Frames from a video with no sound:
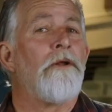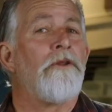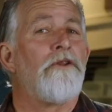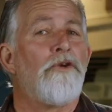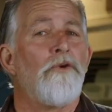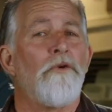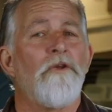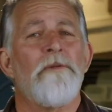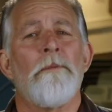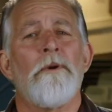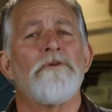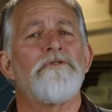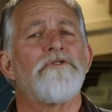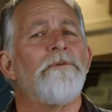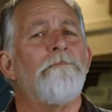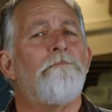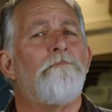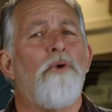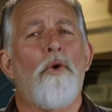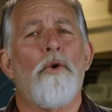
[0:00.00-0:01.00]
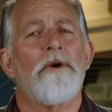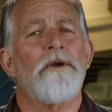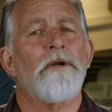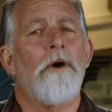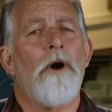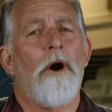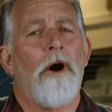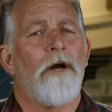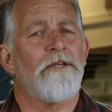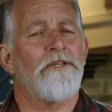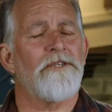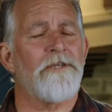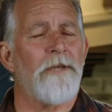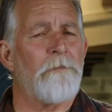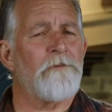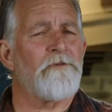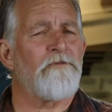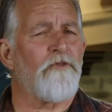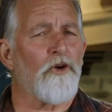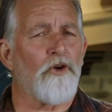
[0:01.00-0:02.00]
Two of the most important
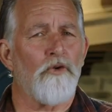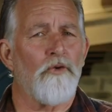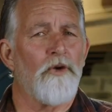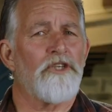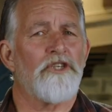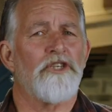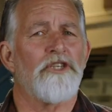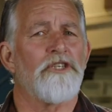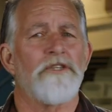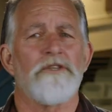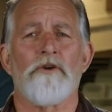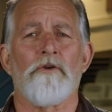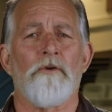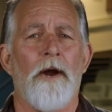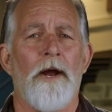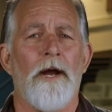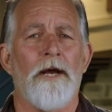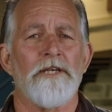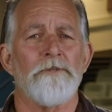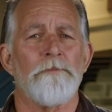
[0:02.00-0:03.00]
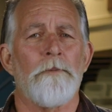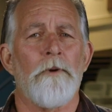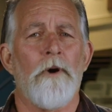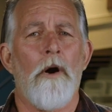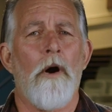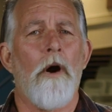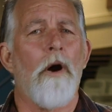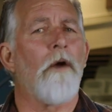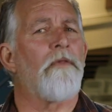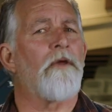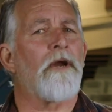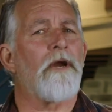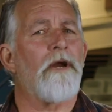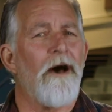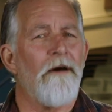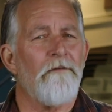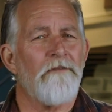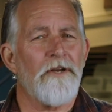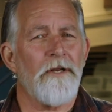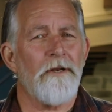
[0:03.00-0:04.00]
concepts for Christians to grasp are the
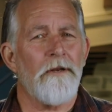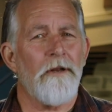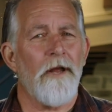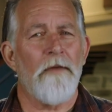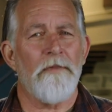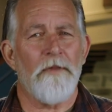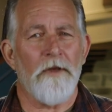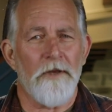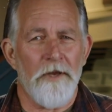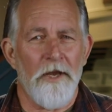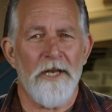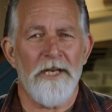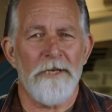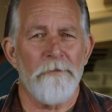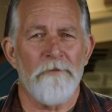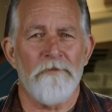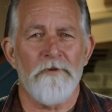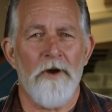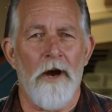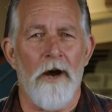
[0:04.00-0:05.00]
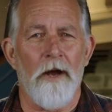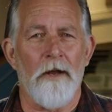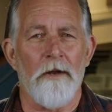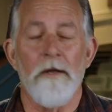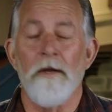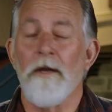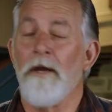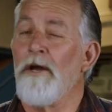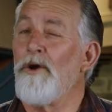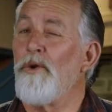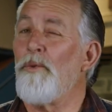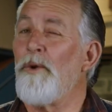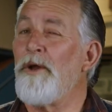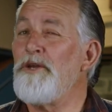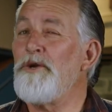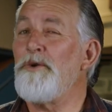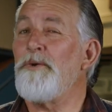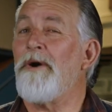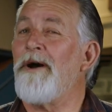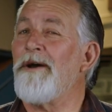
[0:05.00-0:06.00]
covenant and the kingdom of God. When
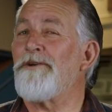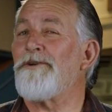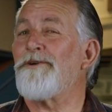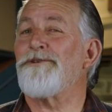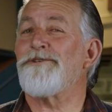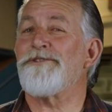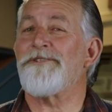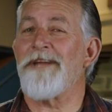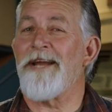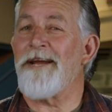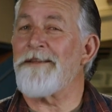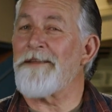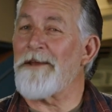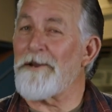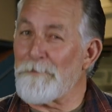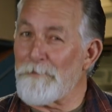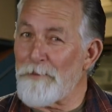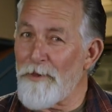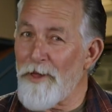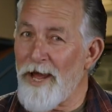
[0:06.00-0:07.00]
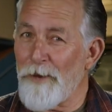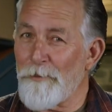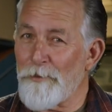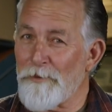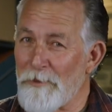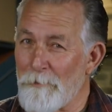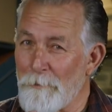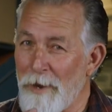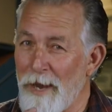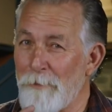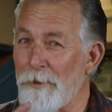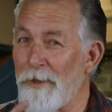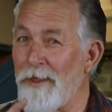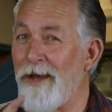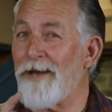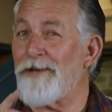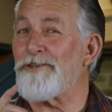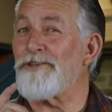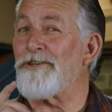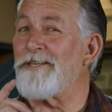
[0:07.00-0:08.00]
you understand and apply what the Bible
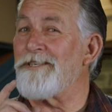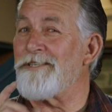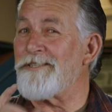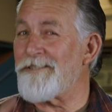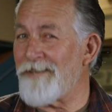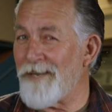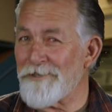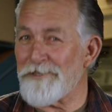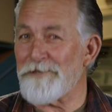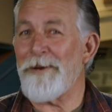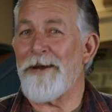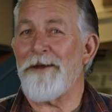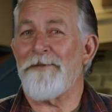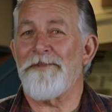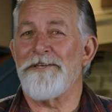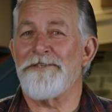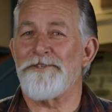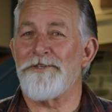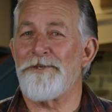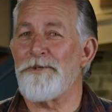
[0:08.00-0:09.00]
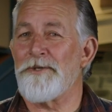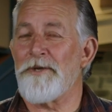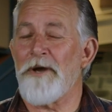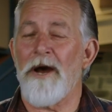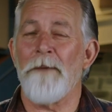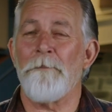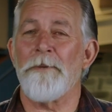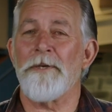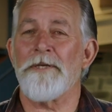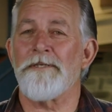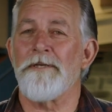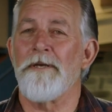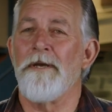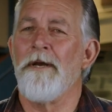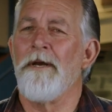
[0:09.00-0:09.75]
actually says about these two topics,